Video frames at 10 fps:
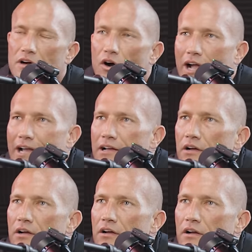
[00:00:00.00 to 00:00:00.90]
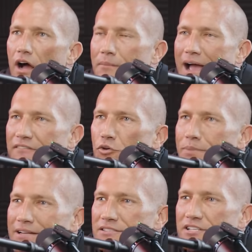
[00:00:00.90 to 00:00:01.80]
Okay. Um, have you
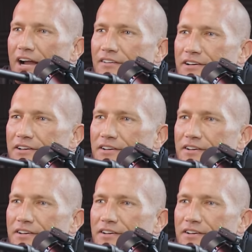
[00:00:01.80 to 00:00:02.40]
been inside of it?